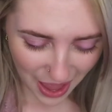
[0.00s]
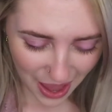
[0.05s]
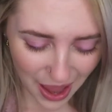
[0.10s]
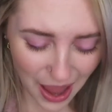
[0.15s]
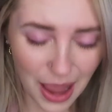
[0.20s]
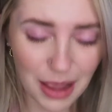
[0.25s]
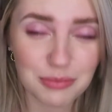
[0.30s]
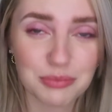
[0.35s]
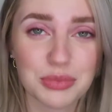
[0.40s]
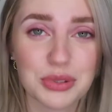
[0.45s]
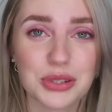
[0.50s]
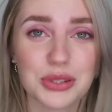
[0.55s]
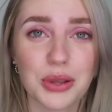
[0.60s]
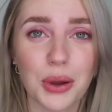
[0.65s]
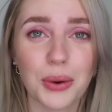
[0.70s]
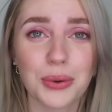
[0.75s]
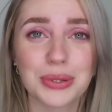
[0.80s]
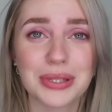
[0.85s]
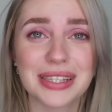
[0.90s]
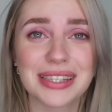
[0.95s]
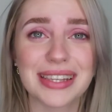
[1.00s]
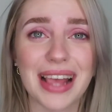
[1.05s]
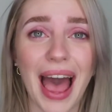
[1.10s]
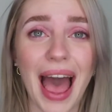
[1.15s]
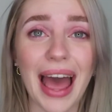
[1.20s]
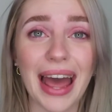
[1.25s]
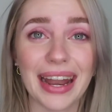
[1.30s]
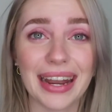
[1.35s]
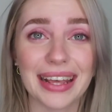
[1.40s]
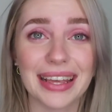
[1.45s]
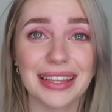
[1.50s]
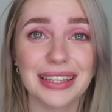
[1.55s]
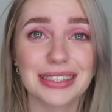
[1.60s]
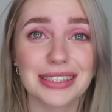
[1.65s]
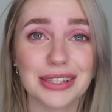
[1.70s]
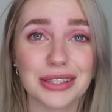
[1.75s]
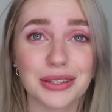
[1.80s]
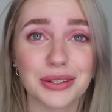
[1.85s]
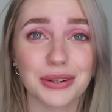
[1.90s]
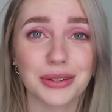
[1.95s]
I'm so sad.
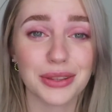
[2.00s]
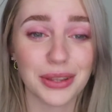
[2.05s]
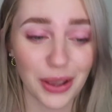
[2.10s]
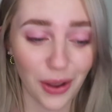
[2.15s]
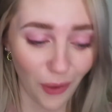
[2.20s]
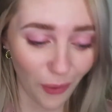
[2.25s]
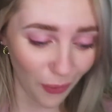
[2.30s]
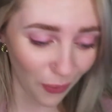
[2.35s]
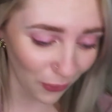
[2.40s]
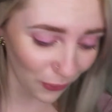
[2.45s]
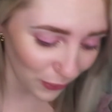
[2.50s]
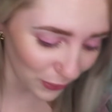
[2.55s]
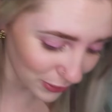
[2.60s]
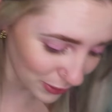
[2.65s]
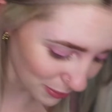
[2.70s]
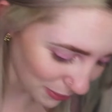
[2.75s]
It's literally all over